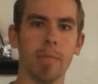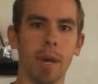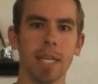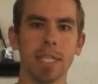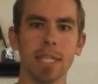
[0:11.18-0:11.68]

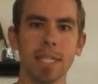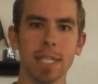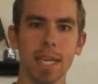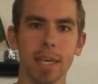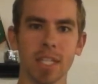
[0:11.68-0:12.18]
my
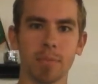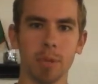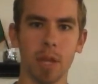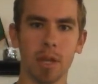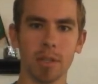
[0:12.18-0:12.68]
DTS
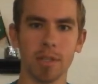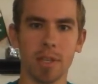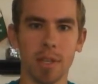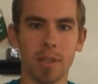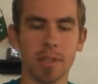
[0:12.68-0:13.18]
blogs.
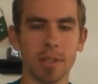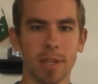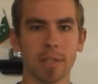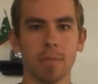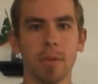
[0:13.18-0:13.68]
And this
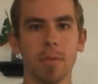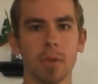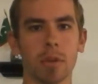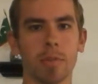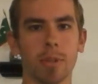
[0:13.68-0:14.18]
last week we
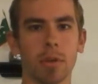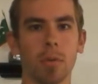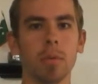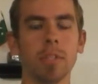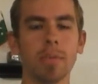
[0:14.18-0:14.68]
learned about the
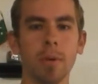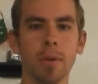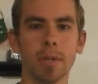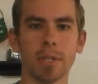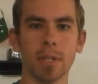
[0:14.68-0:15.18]
Holy
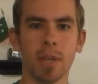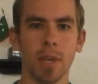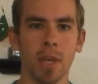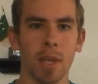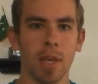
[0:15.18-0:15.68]
Spirit.
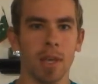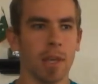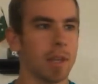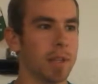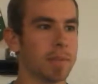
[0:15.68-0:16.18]

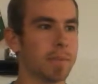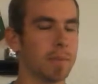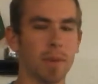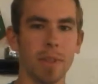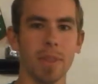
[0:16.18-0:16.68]
And it's
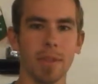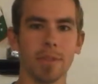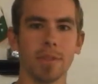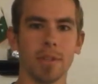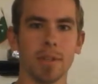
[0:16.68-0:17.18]
been quite the
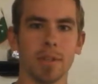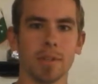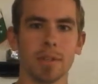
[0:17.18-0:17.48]
interesting